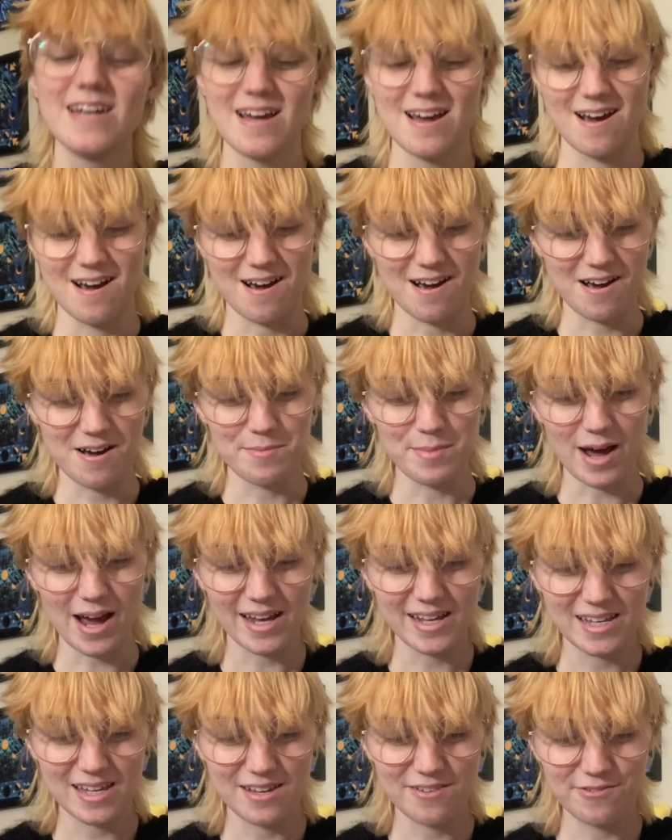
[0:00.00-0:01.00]
I
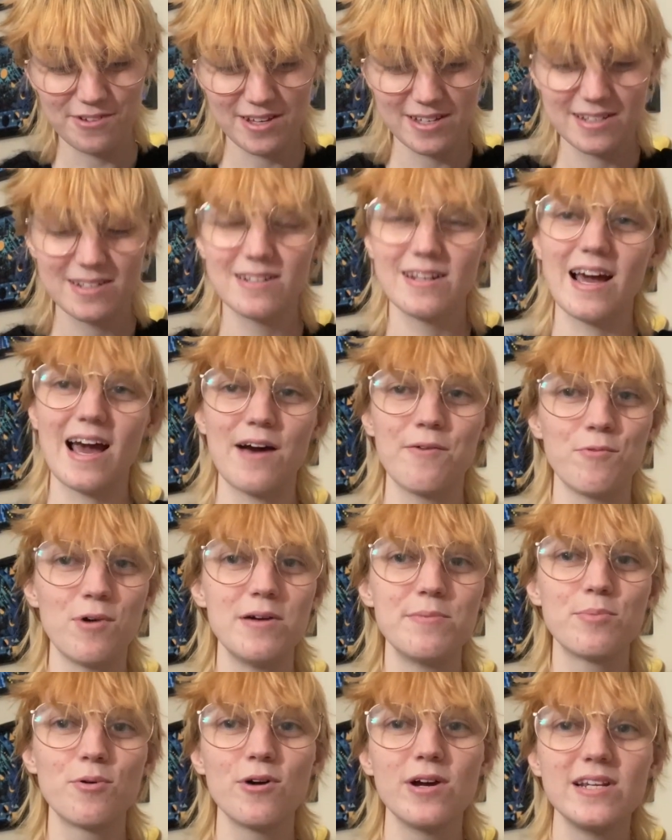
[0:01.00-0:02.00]
even at one
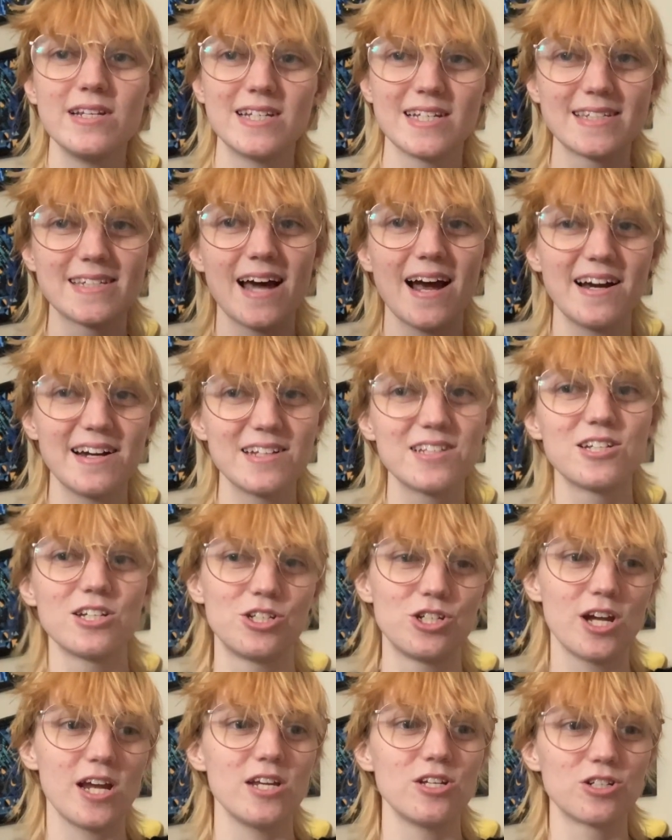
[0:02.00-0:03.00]
point decided to
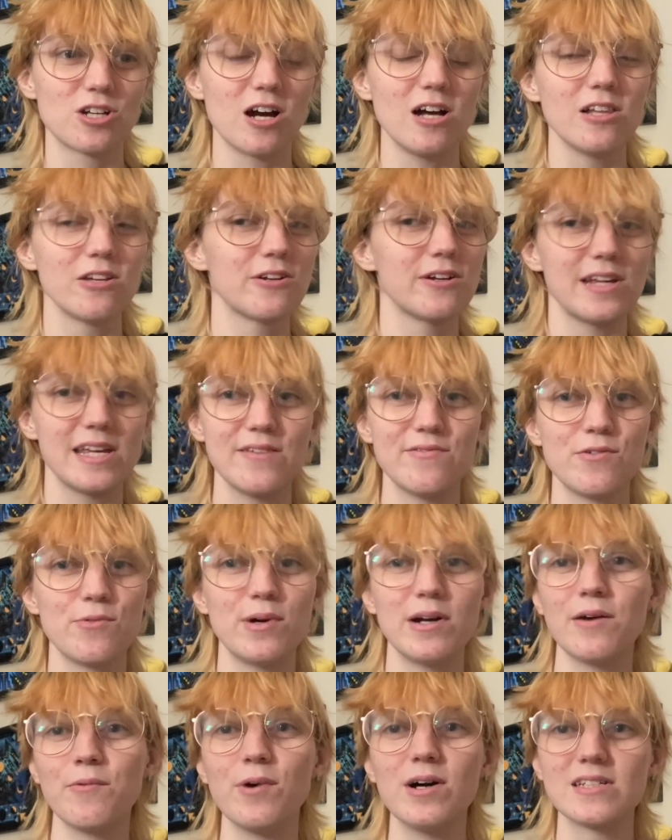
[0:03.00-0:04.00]
change color even when
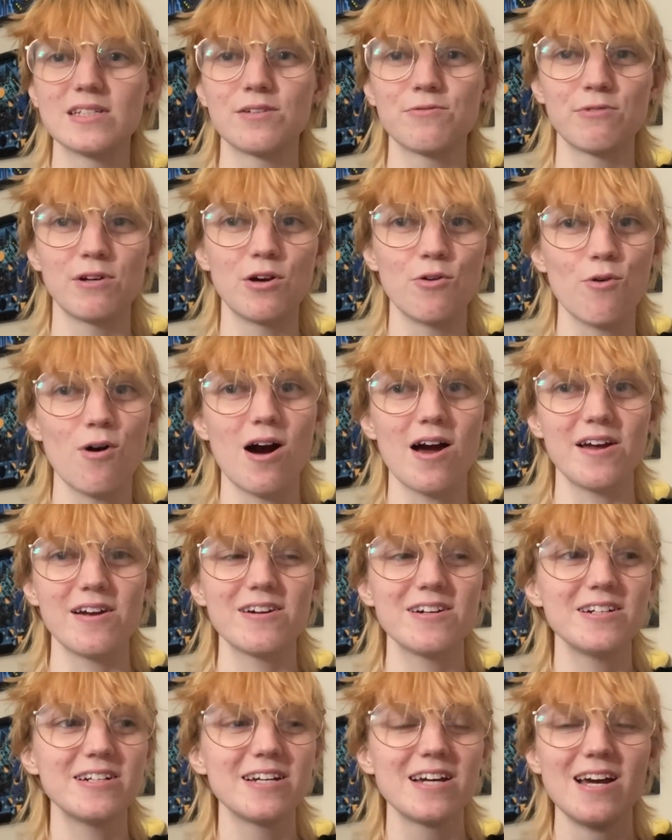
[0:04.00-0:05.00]
it wasn't
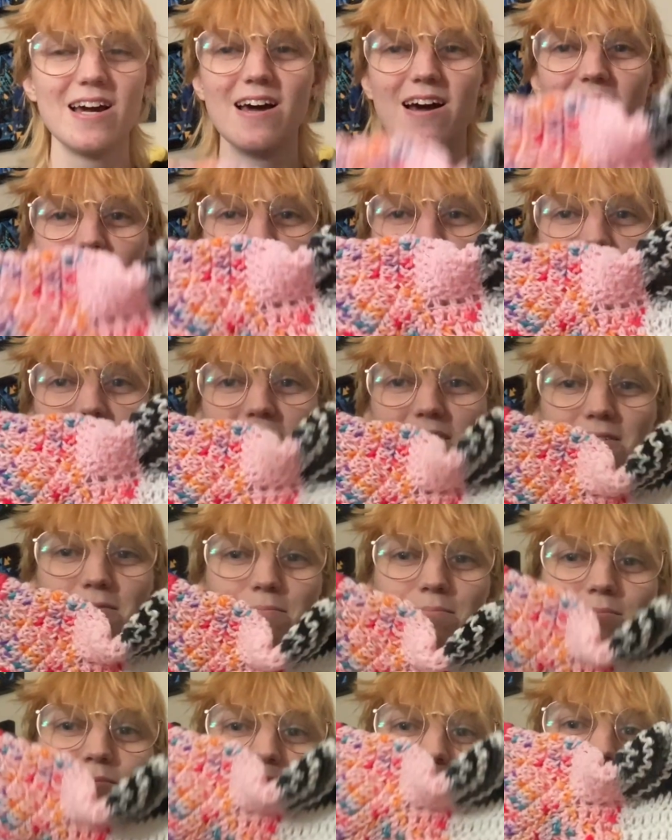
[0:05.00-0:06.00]
required,
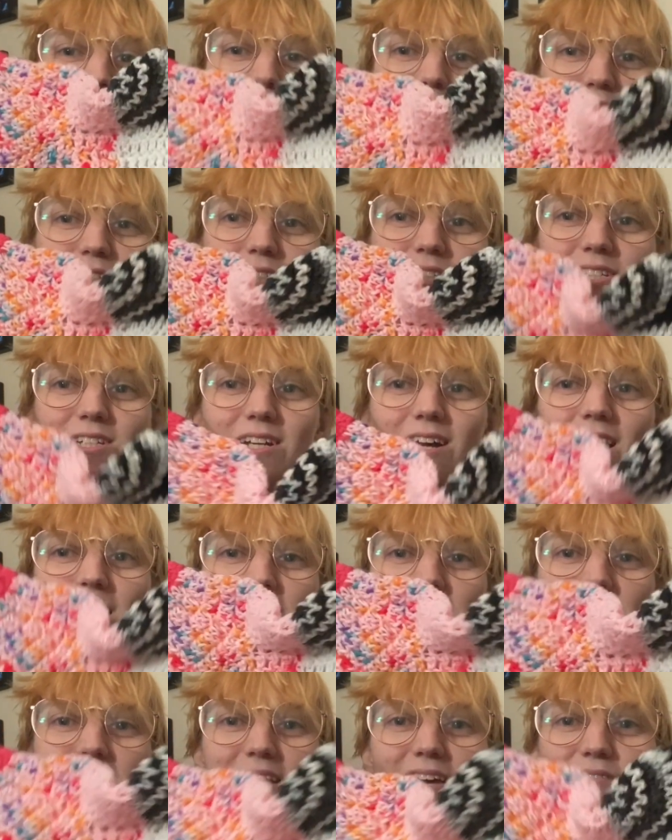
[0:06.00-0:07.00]
just to kind
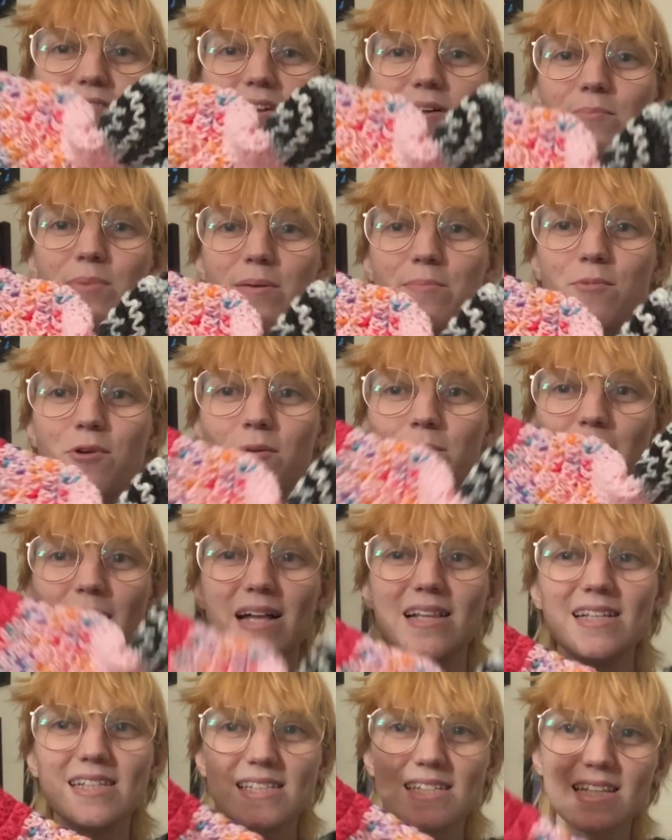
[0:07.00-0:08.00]
of give it a bit more
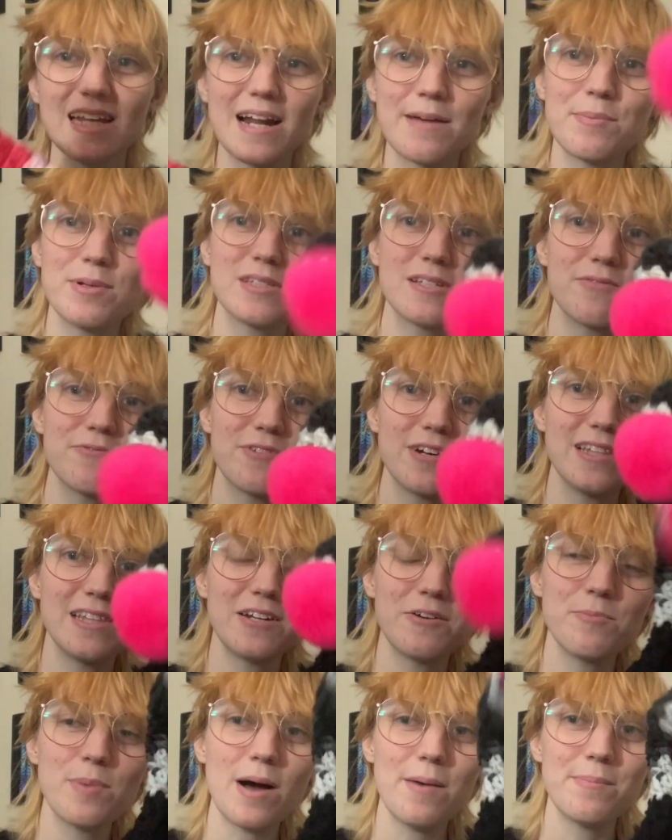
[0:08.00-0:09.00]
balance, and then I put some fun little
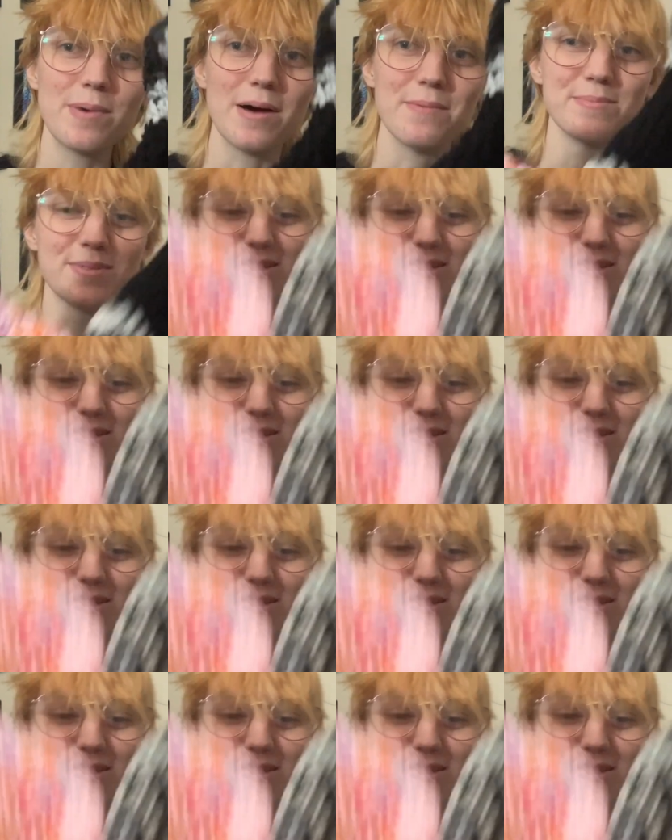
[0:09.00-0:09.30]
pom-poms